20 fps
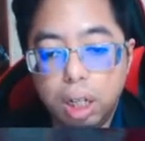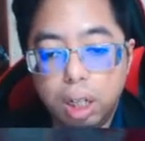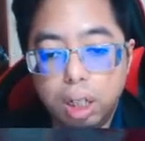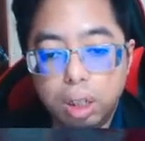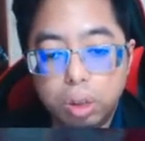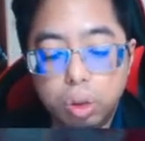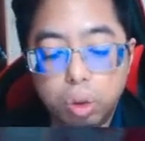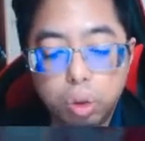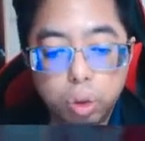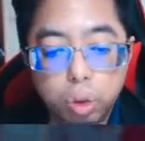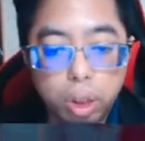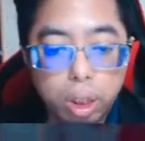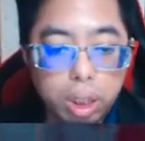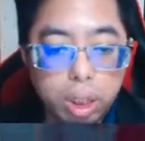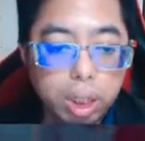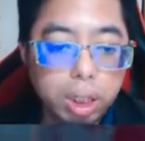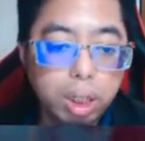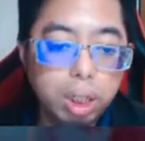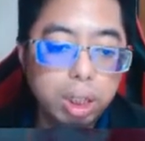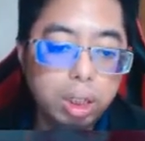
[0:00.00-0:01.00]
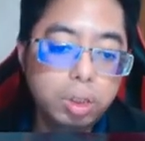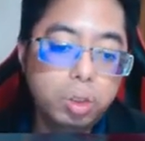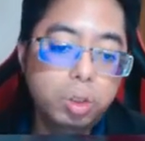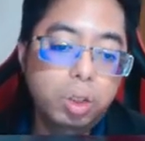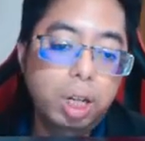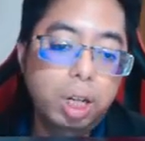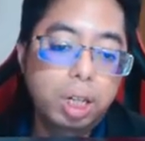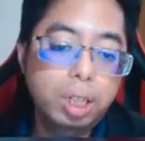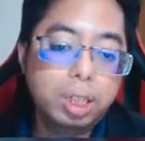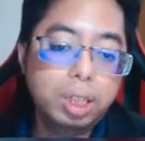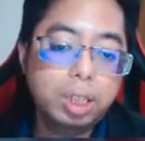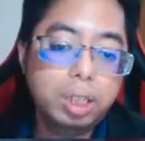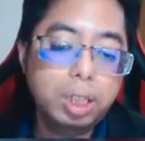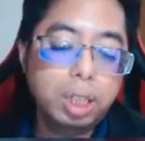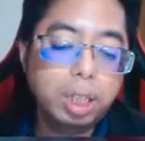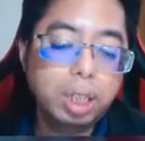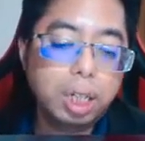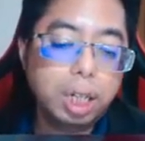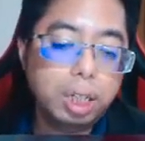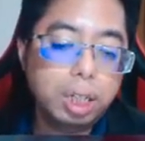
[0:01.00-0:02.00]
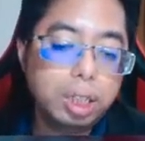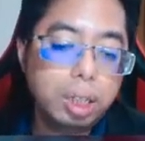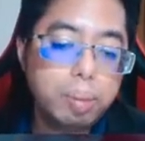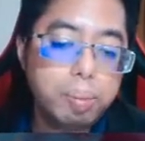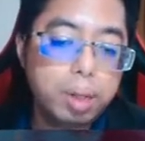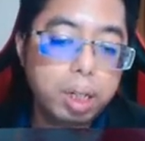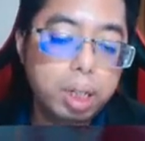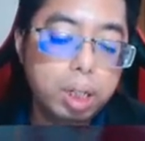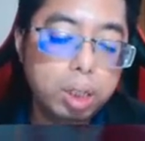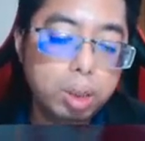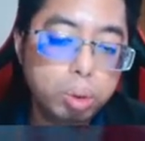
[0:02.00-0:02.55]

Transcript: So it's kind of similar